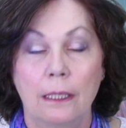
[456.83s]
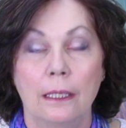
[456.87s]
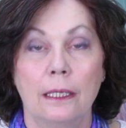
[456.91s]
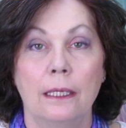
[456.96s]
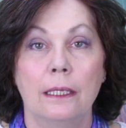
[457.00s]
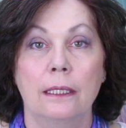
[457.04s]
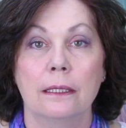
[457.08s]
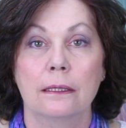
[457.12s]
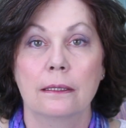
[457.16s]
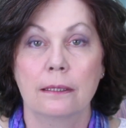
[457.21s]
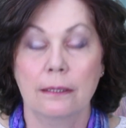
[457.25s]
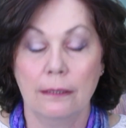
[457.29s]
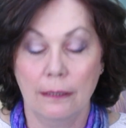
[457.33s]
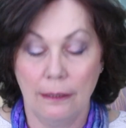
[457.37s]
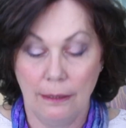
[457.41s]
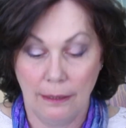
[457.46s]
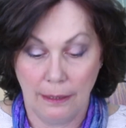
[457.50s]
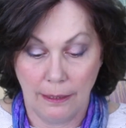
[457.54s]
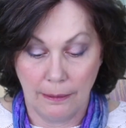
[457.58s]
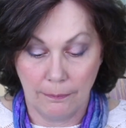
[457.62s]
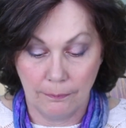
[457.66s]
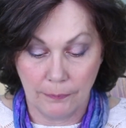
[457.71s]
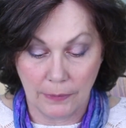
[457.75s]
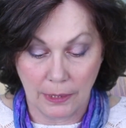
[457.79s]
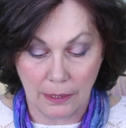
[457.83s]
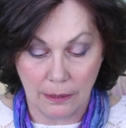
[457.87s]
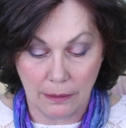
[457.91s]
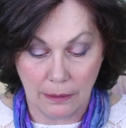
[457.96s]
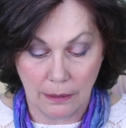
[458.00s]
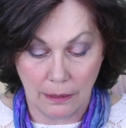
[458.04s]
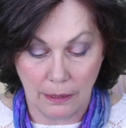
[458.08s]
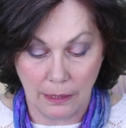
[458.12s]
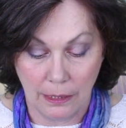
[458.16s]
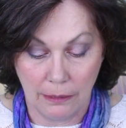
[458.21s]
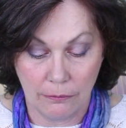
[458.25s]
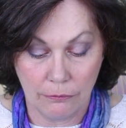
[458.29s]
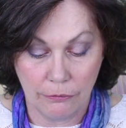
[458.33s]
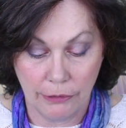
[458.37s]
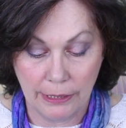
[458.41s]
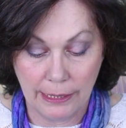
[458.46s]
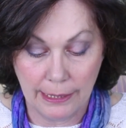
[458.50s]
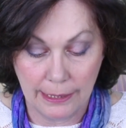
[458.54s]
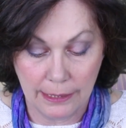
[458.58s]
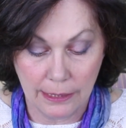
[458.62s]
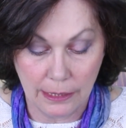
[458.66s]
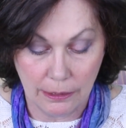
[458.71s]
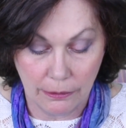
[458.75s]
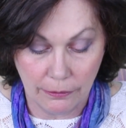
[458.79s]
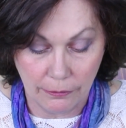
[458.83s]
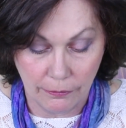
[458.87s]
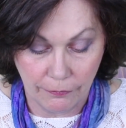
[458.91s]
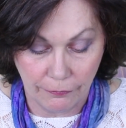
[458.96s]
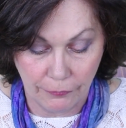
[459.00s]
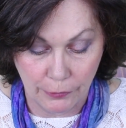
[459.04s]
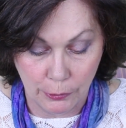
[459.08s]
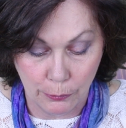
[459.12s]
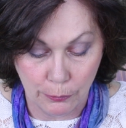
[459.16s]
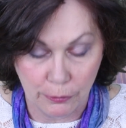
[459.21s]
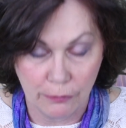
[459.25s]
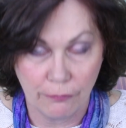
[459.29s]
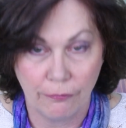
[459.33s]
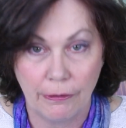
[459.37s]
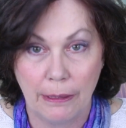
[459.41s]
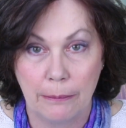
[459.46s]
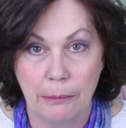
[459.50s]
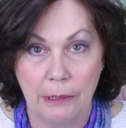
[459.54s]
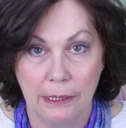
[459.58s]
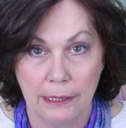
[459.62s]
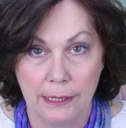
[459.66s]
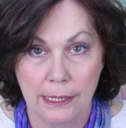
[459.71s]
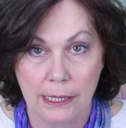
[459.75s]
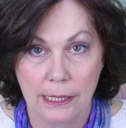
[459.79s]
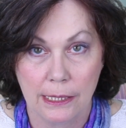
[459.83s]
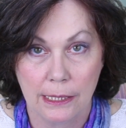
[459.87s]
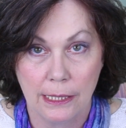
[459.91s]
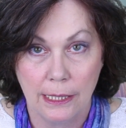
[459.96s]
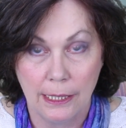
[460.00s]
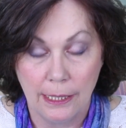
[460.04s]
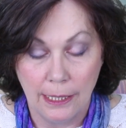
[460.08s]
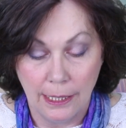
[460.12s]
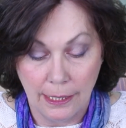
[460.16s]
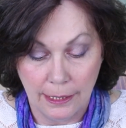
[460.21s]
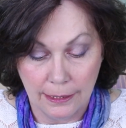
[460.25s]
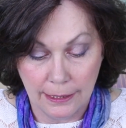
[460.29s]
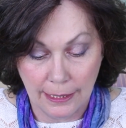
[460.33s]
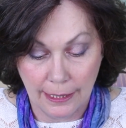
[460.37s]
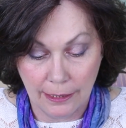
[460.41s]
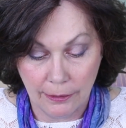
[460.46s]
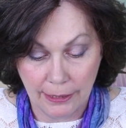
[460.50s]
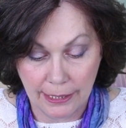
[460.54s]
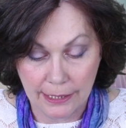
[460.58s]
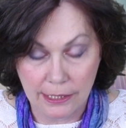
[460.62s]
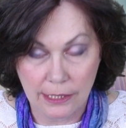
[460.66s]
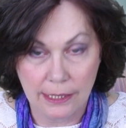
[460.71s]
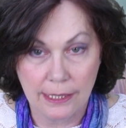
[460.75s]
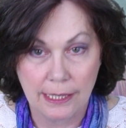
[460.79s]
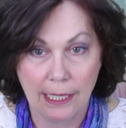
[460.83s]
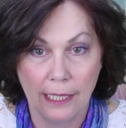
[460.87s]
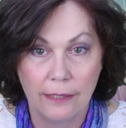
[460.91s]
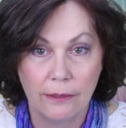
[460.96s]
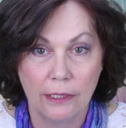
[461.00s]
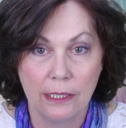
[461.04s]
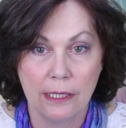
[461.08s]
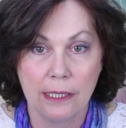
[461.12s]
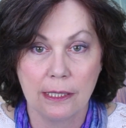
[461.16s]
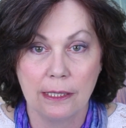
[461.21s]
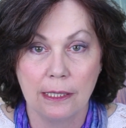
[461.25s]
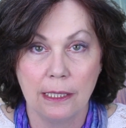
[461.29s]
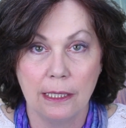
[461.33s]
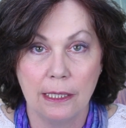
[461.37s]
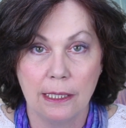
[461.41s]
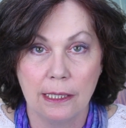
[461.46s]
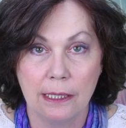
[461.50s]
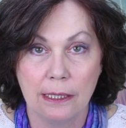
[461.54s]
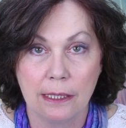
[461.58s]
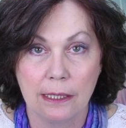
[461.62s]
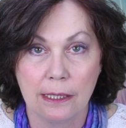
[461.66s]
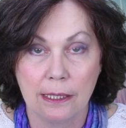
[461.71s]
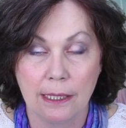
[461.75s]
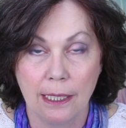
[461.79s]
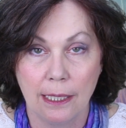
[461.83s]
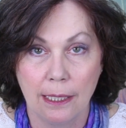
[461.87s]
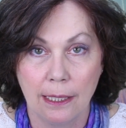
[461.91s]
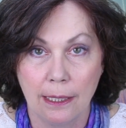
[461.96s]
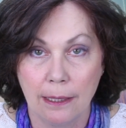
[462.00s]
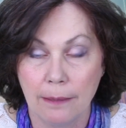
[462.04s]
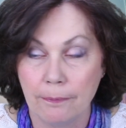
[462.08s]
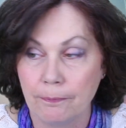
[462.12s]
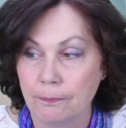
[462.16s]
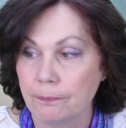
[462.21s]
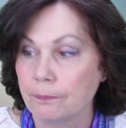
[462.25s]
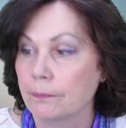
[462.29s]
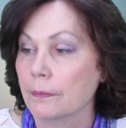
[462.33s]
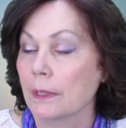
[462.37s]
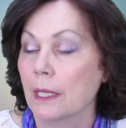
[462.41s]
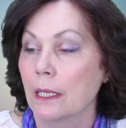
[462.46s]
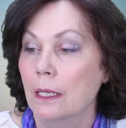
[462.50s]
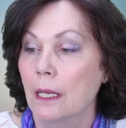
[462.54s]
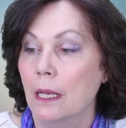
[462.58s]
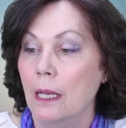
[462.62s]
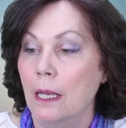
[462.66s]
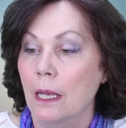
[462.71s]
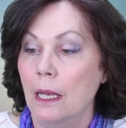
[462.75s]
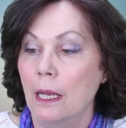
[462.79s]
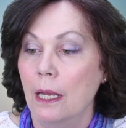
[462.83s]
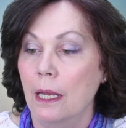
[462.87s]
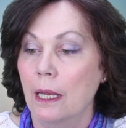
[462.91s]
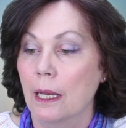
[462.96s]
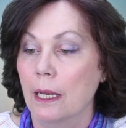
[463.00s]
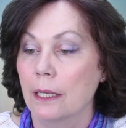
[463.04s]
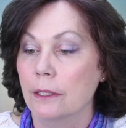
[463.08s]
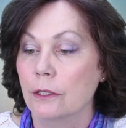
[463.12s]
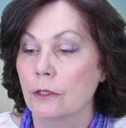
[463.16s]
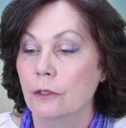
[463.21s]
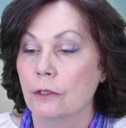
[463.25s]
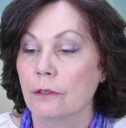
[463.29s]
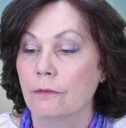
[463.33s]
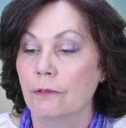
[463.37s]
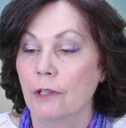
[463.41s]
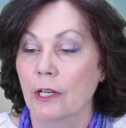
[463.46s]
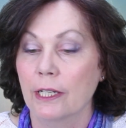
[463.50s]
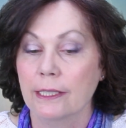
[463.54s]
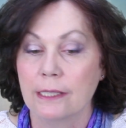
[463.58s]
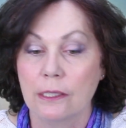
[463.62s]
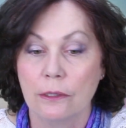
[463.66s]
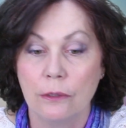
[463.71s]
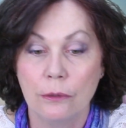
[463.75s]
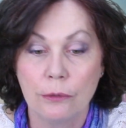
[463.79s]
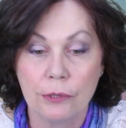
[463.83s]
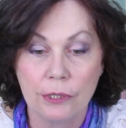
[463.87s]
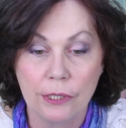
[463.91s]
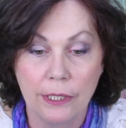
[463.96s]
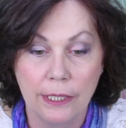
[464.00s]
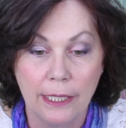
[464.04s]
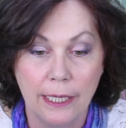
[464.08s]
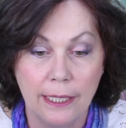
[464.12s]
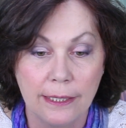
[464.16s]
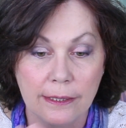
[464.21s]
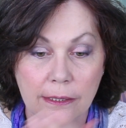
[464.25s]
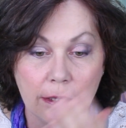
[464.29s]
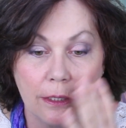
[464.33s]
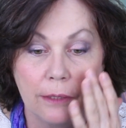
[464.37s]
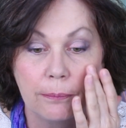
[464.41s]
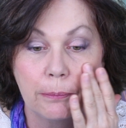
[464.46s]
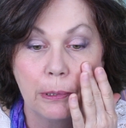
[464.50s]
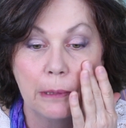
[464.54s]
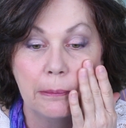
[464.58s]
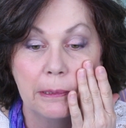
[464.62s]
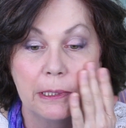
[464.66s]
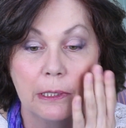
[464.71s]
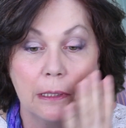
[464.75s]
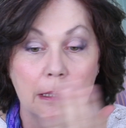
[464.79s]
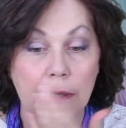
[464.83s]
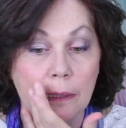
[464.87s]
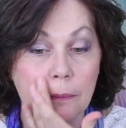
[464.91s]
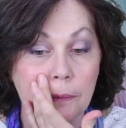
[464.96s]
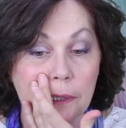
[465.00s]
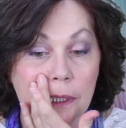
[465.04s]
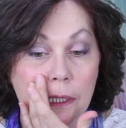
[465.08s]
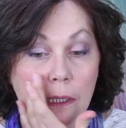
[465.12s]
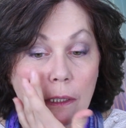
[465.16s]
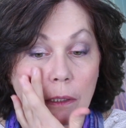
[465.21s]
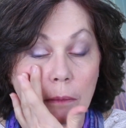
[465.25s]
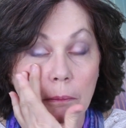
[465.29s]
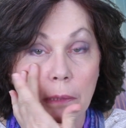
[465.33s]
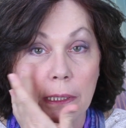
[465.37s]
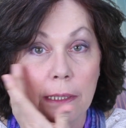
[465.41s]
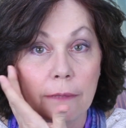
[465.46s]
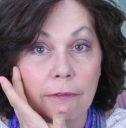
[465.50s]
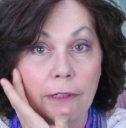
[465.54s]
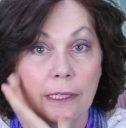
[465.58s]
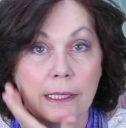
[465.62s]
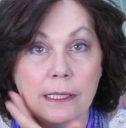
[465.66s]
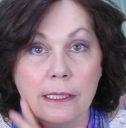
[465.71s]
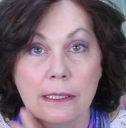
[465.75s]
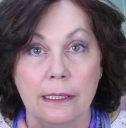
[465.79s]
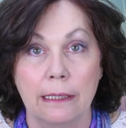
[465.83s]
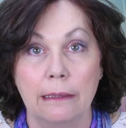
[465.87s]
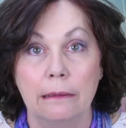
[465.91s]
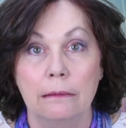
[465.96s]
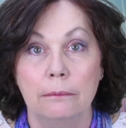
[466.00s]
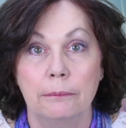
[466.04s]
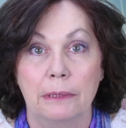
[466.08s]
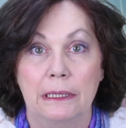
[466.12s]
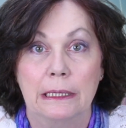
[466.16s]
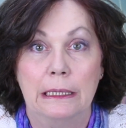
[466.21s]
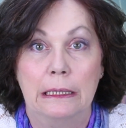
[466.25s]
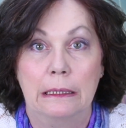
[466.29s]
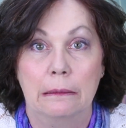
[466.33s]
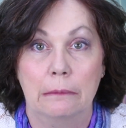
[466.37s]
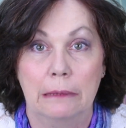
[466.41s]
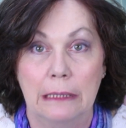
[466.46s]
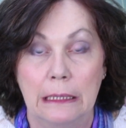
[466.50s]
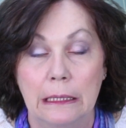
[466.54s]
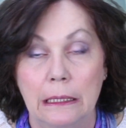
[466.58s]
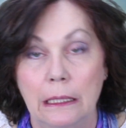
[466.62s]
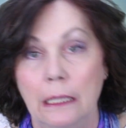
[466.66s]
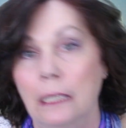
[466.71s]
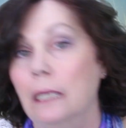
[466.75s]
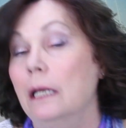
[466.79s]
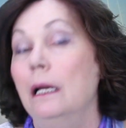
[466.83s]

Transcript: it really feels fabulous. Now, as I say, this is a new device. It also has, I've probably got lipstick on my face now, but anyway,